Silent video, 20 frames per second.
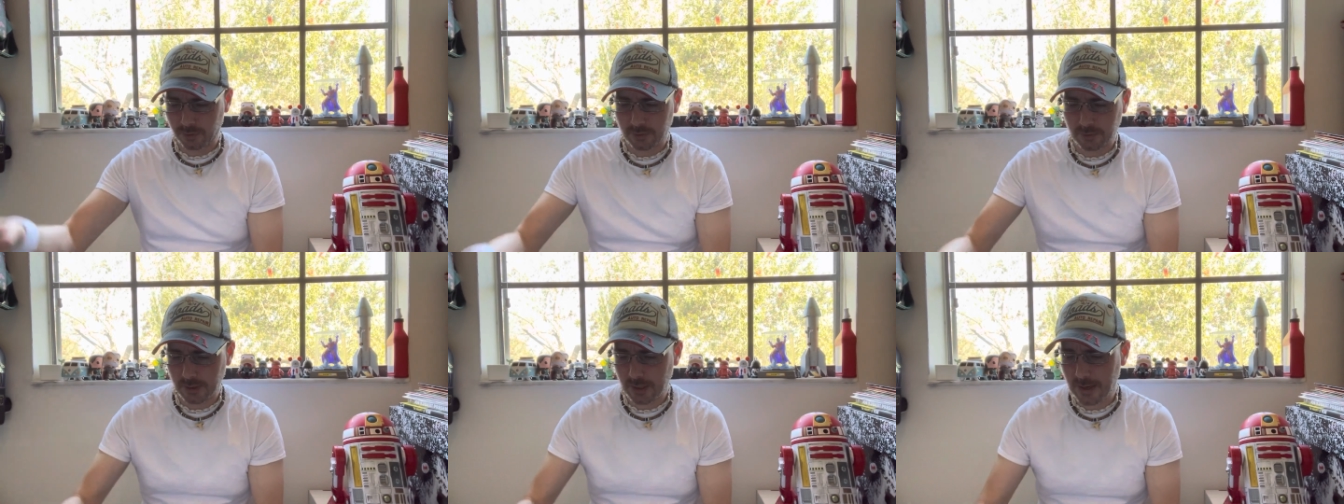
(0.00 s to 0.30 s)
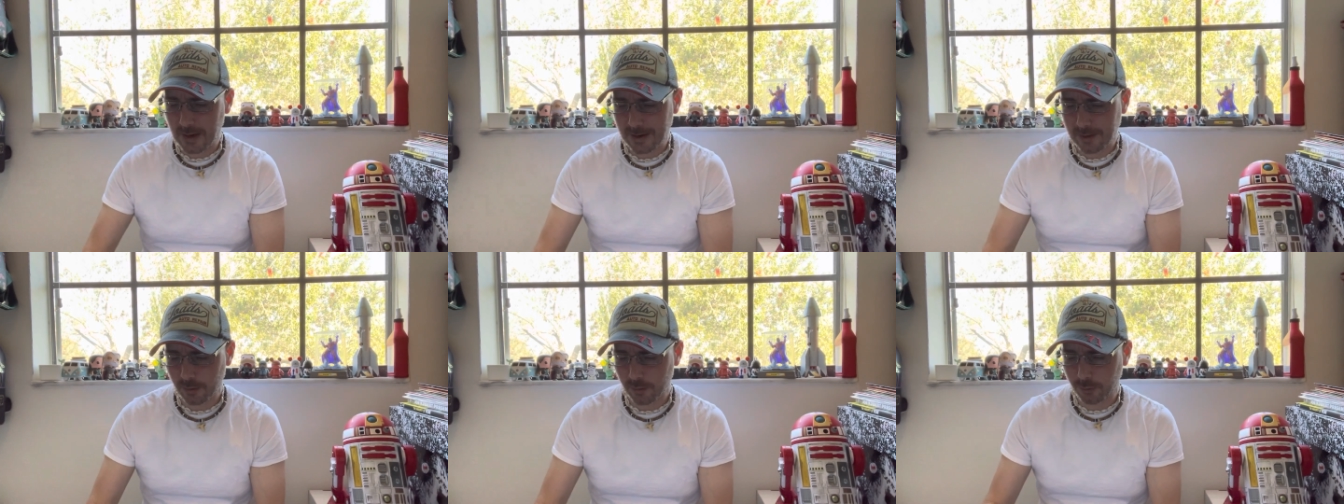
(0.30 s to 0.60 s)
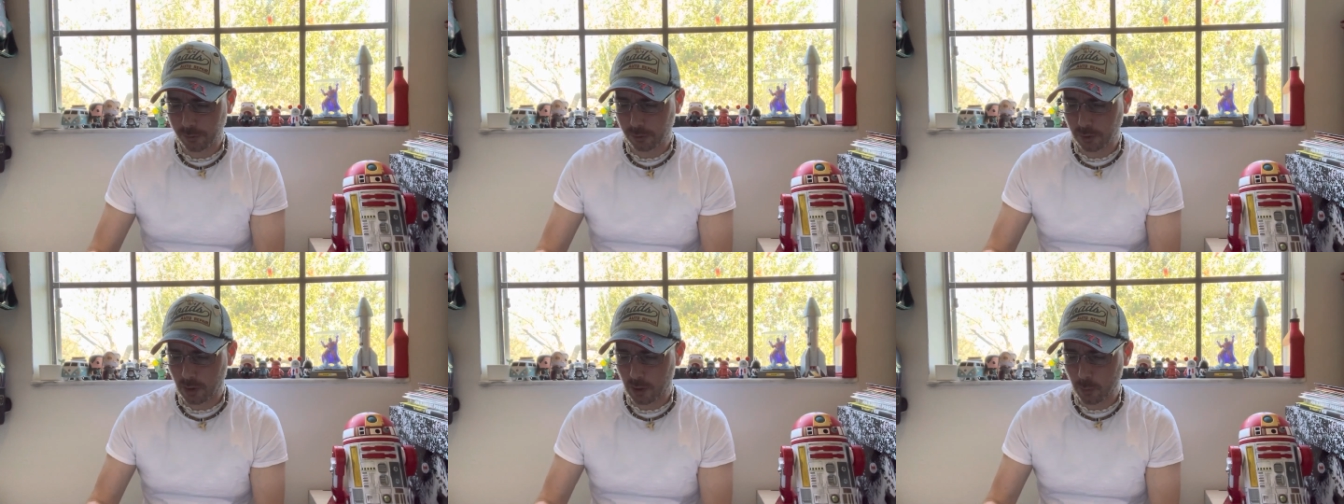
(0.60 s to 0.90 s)

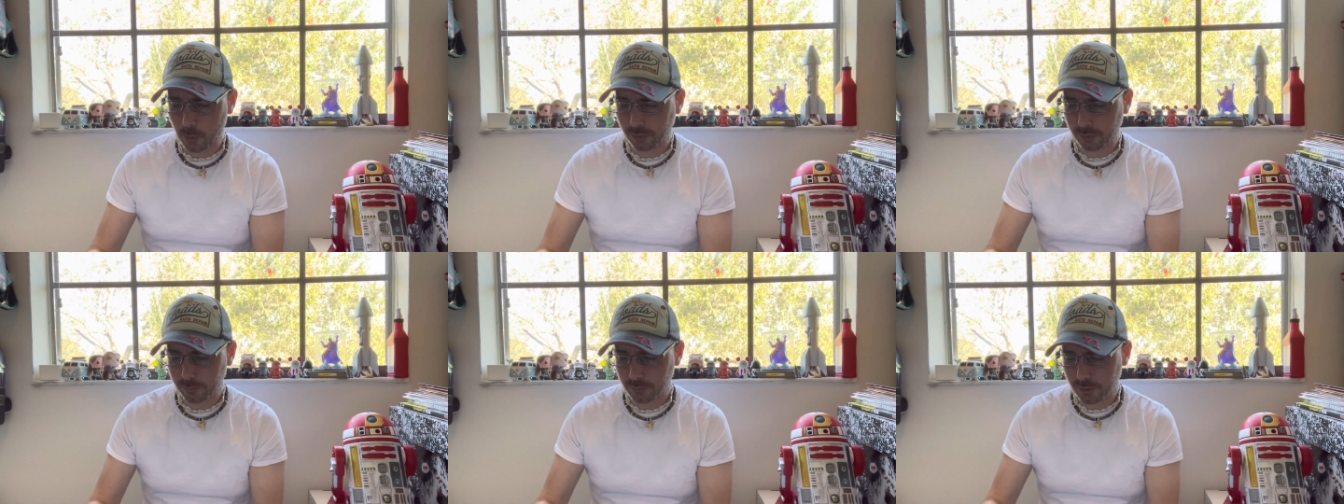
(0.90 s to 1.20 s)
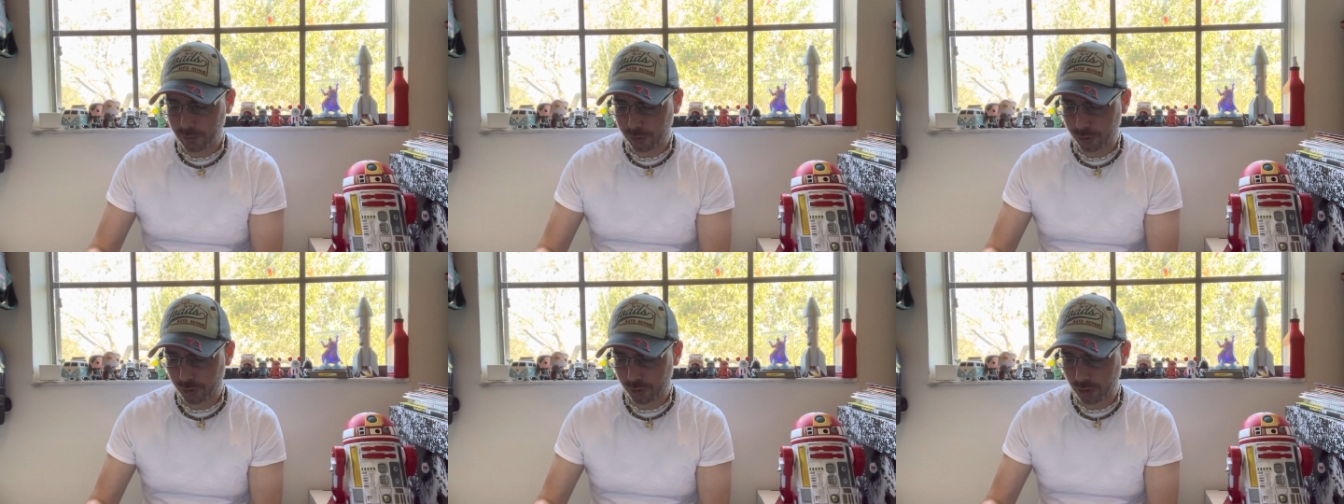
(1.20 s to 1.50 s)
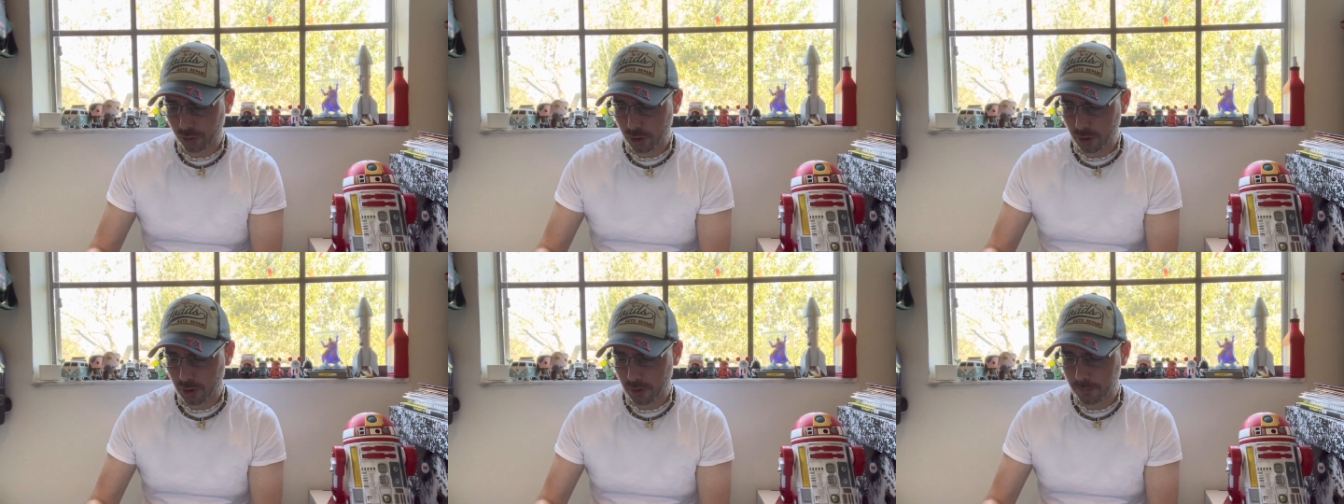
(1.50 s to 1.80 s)
titles. I wasn't really
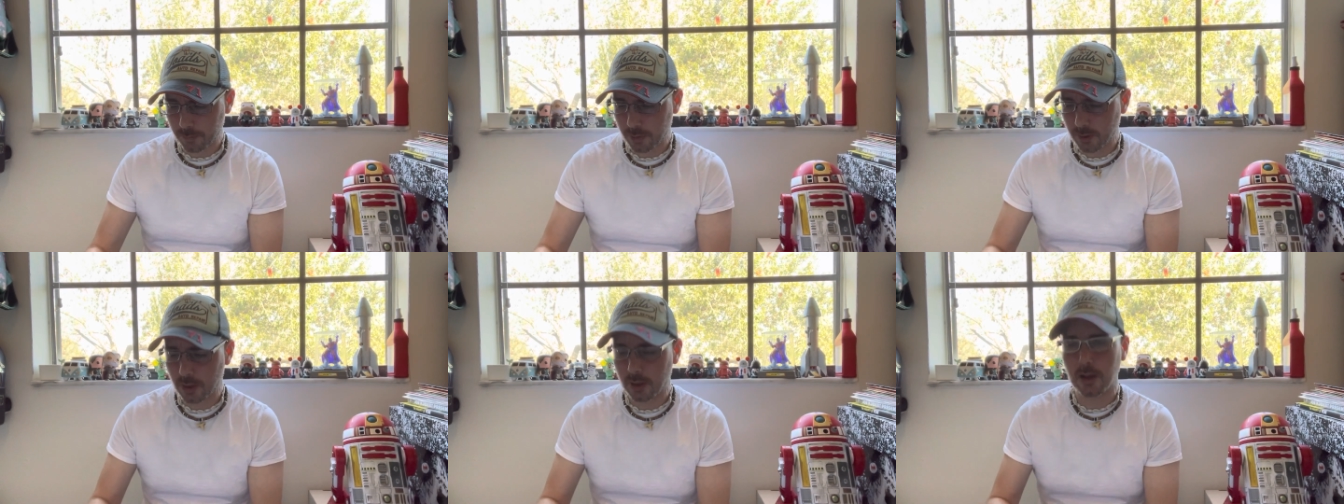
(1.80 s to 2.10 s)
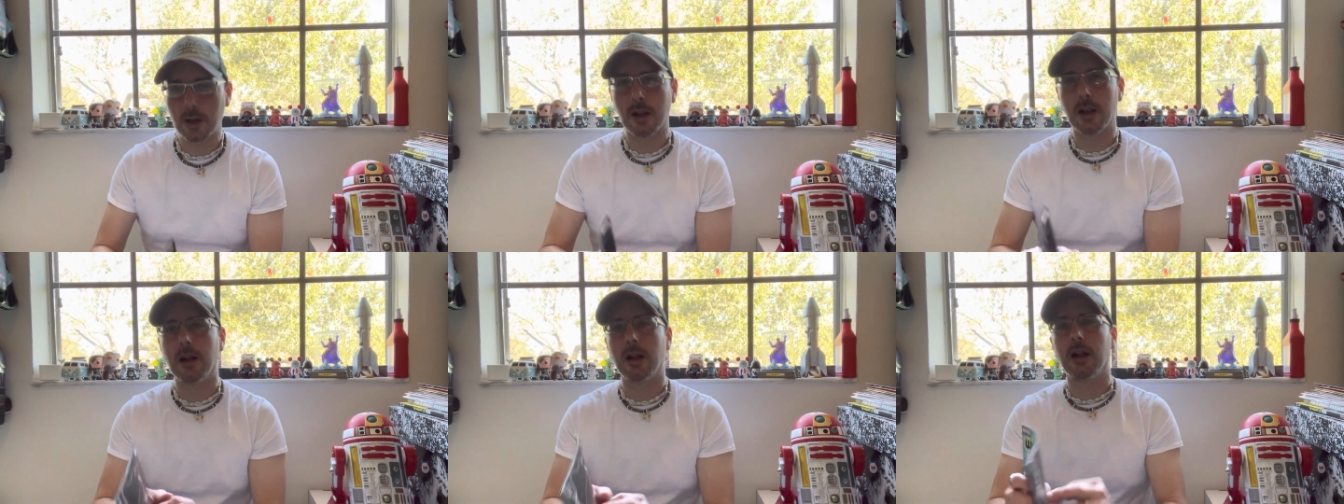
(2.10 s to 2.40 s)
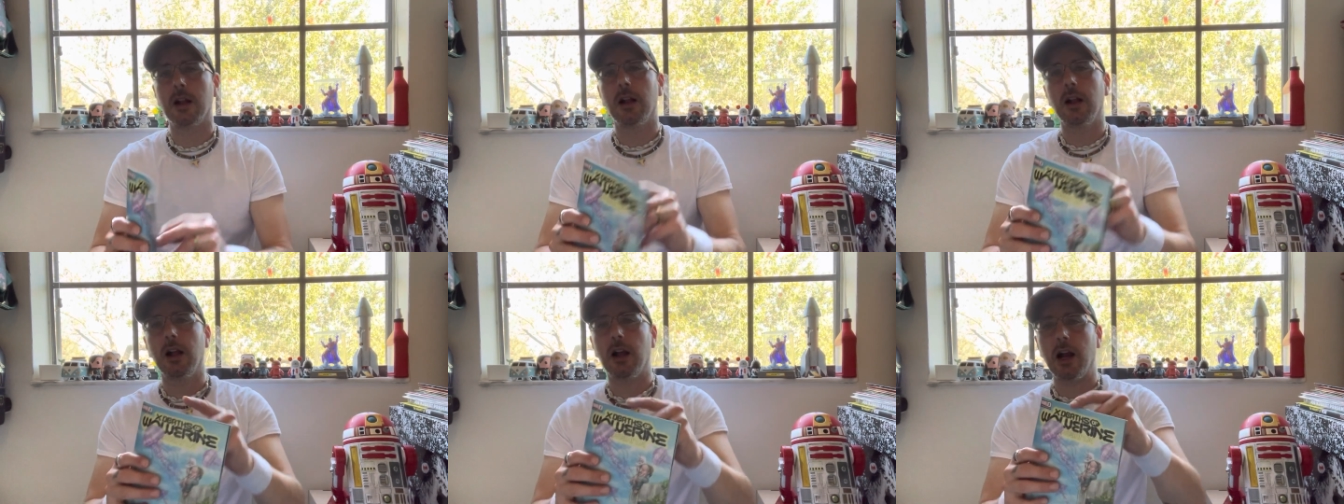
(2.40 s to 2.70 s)
sure, but
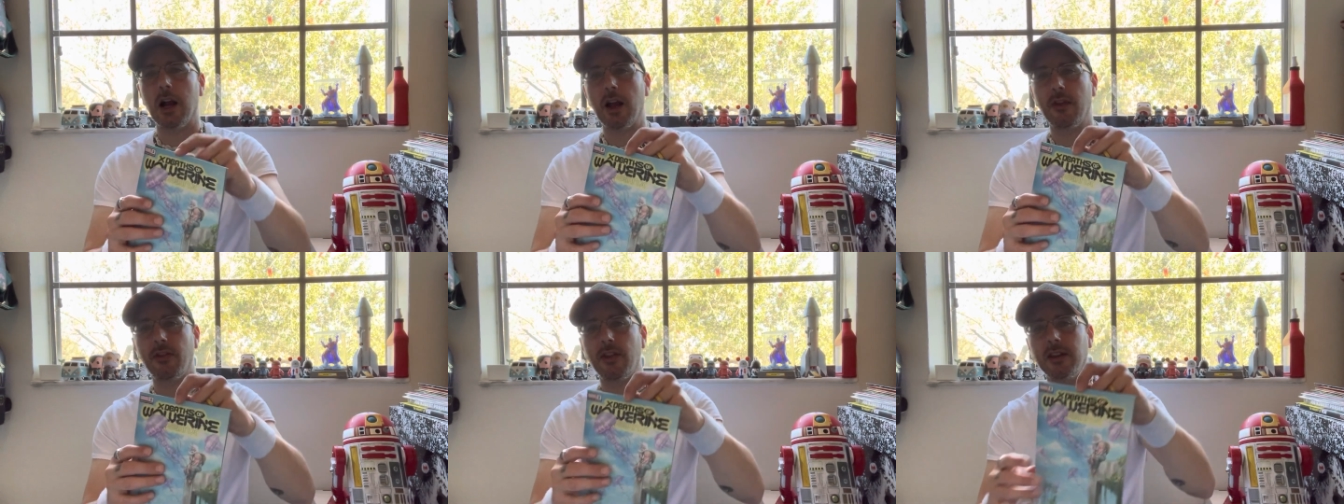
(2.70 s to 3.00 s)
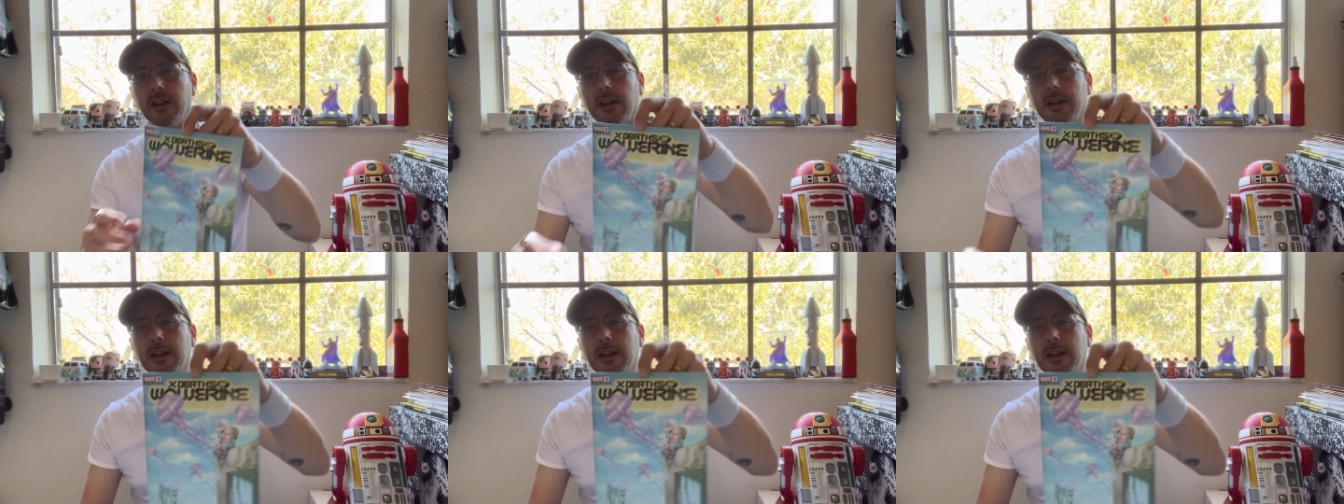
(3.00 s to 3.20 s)
I think I